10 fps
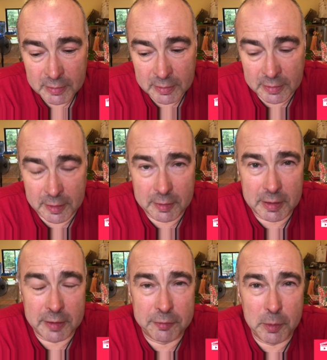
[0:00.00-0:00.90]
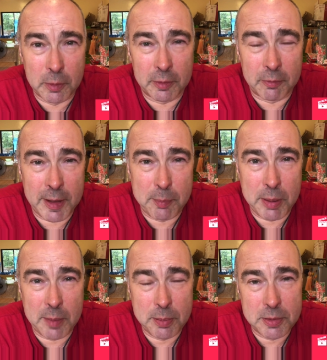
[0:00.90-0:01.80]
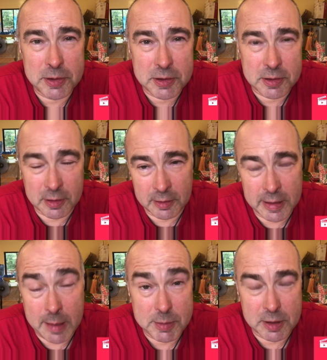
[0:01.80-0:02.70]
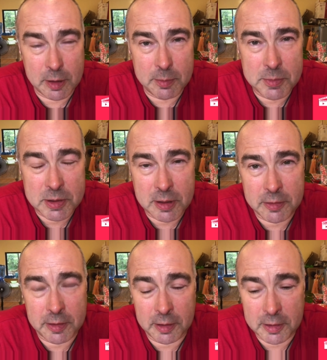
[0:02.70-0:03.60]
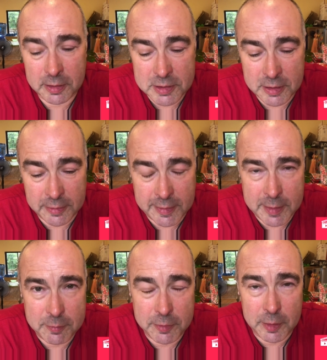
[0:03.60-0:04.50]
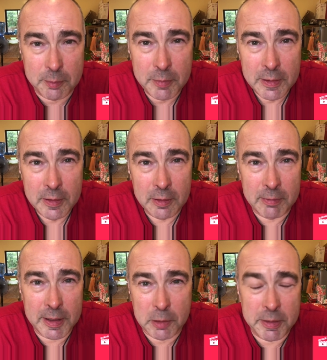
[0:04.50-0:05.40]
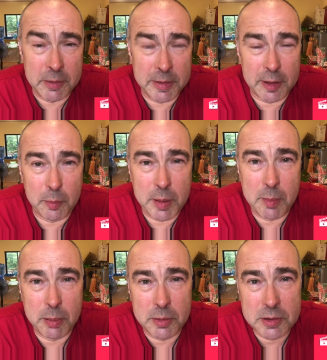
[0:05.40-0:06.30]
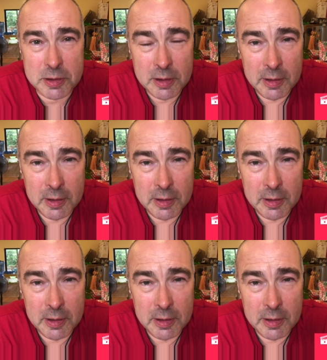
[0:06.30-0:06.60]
Like if you want red peppers, capsicums, I think is another name for them, red, green or yellow peppers.